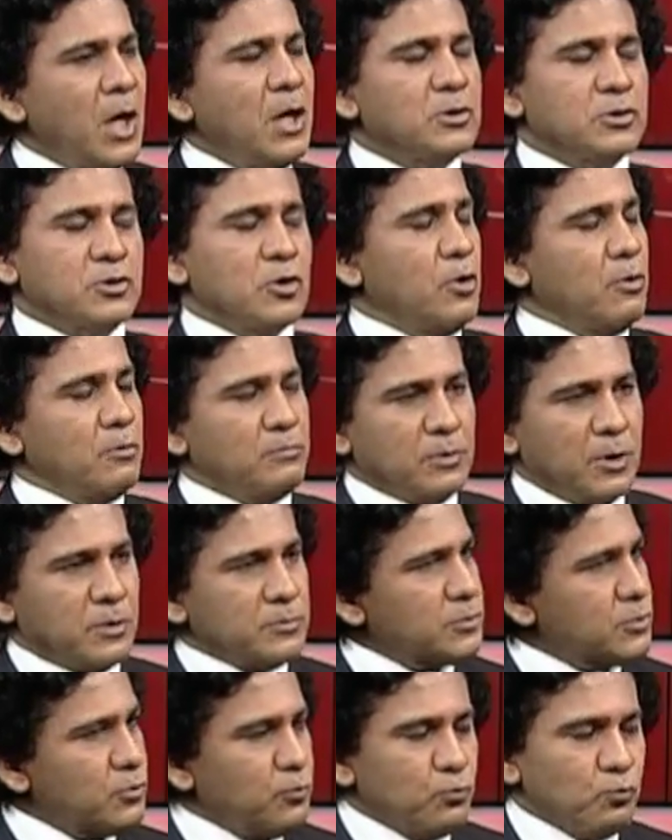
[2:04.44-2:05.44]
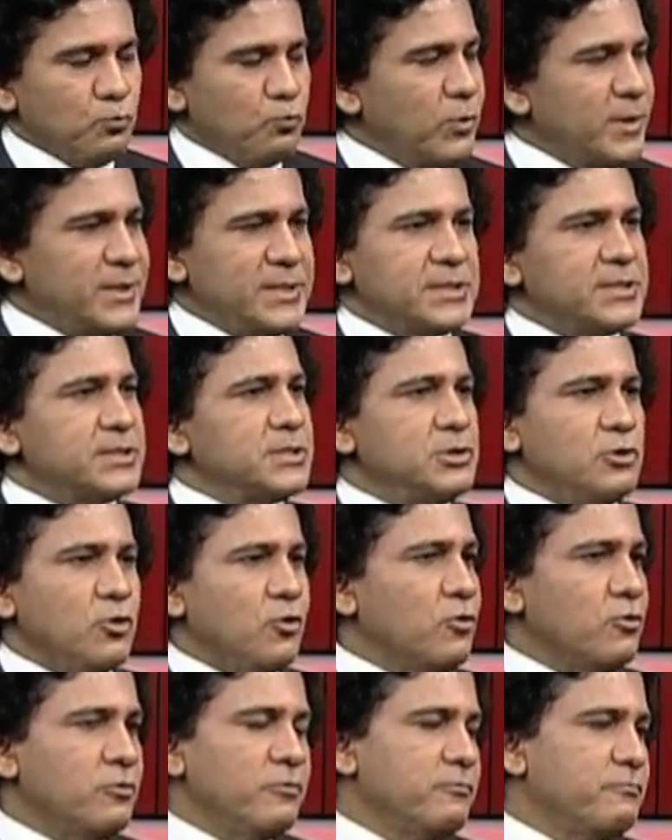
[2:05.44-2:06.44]
So what is
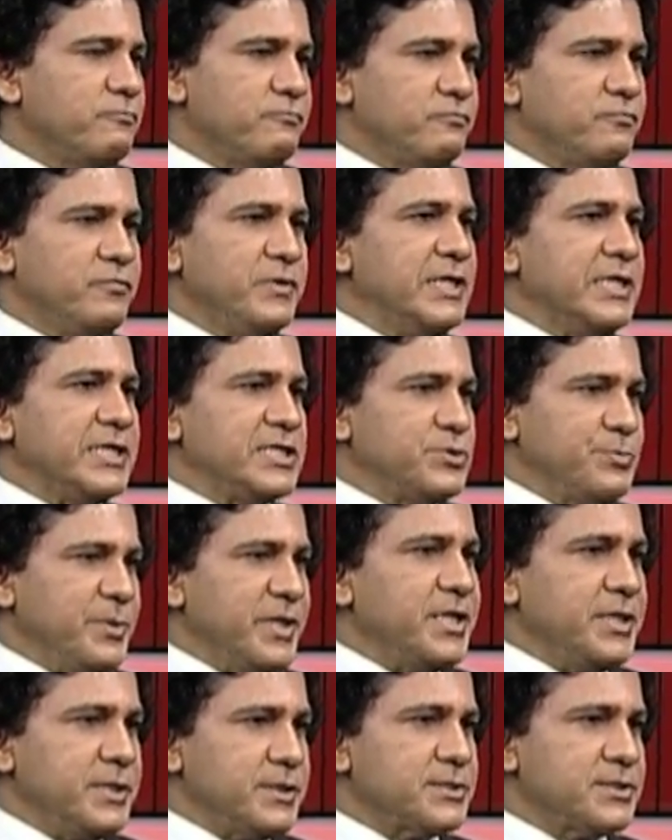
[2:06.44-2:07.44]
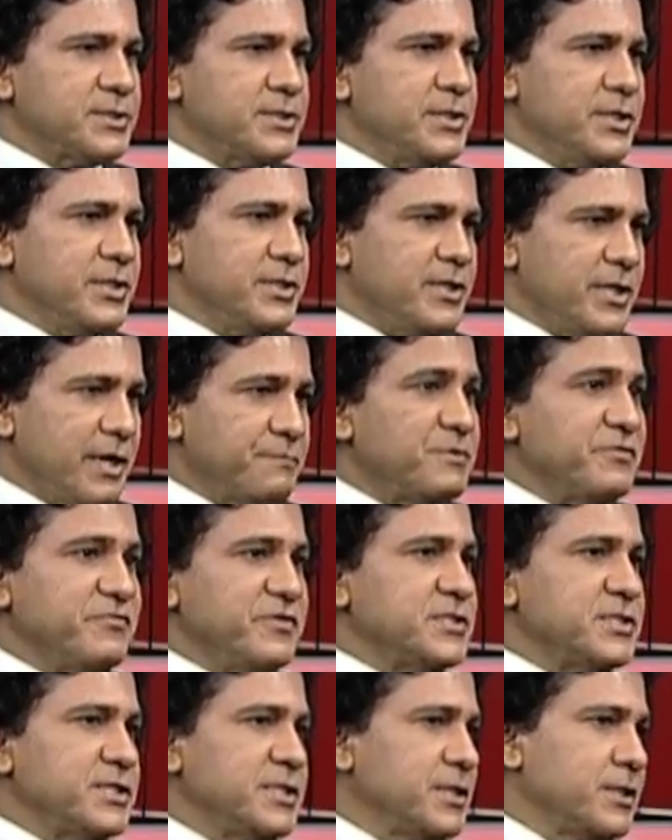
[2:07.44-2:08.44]
your field experience there after
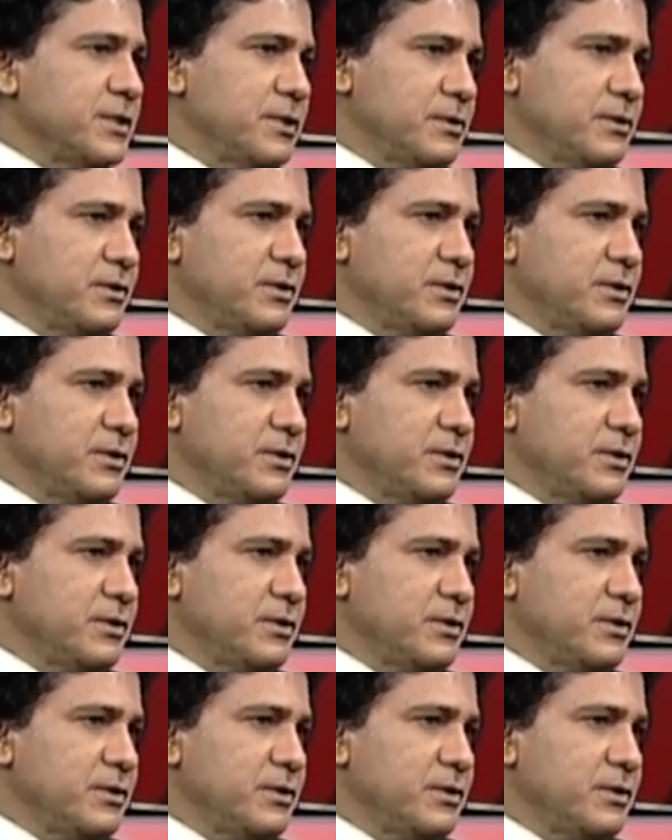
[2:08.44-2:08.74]
visiting